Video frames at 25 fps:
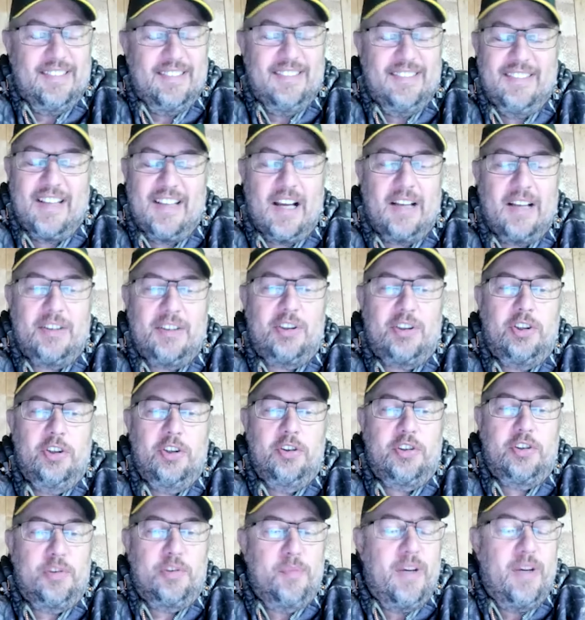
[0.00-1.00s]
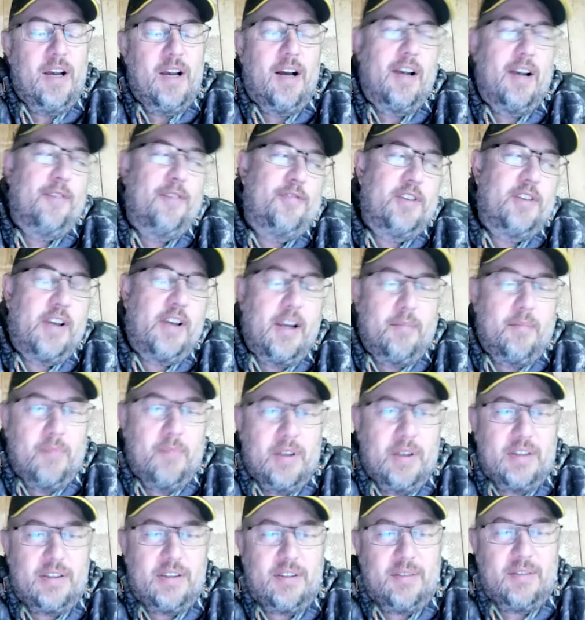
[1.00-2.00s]
That suits me. I have to get
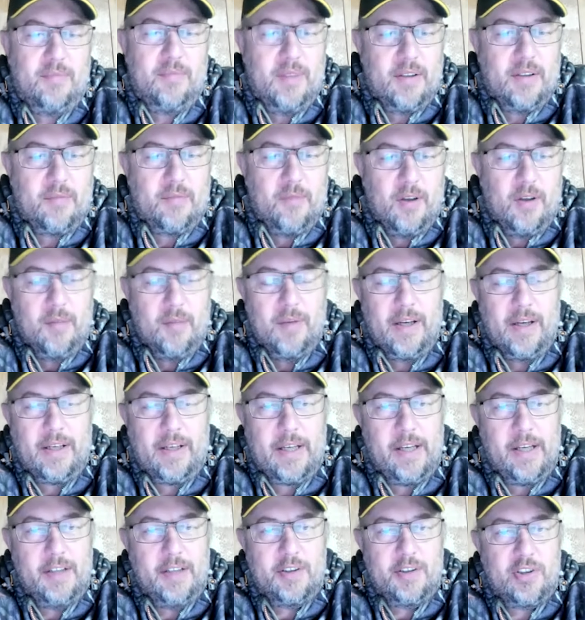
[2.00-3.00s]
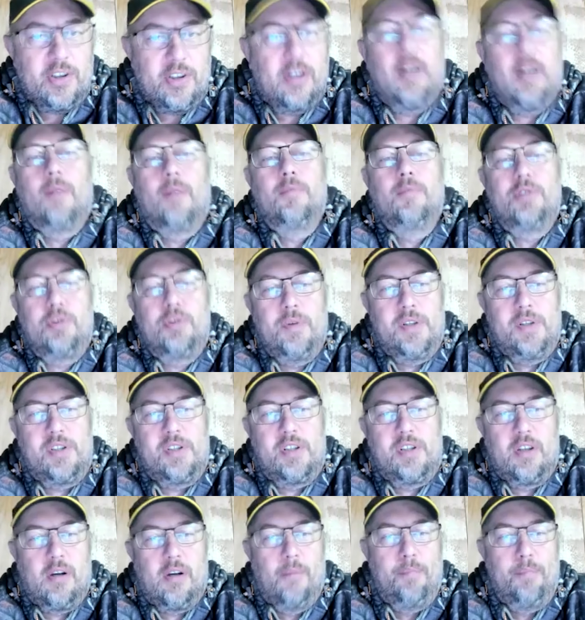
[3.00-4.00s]
my one of my kids to come switch
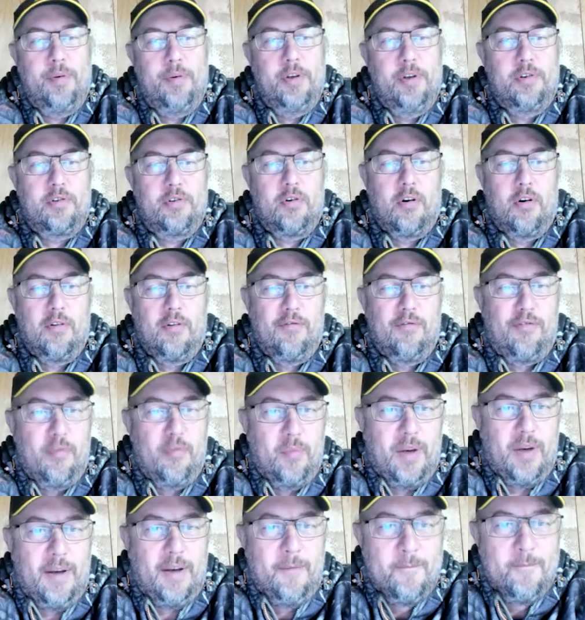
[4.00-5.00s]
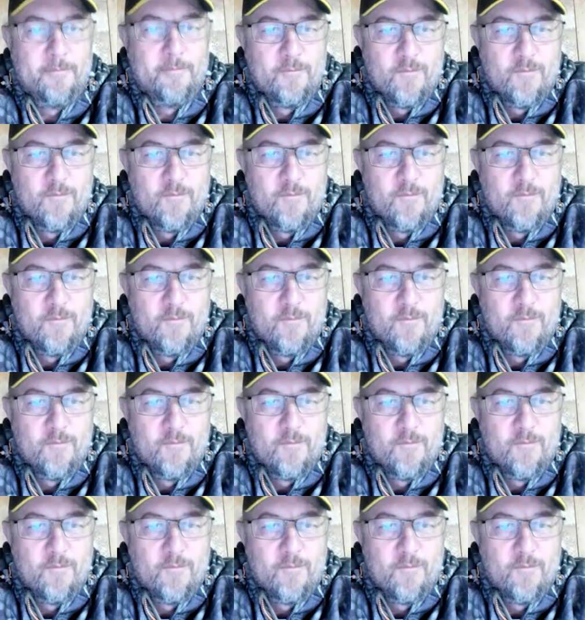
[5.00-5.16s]
the computer on for me.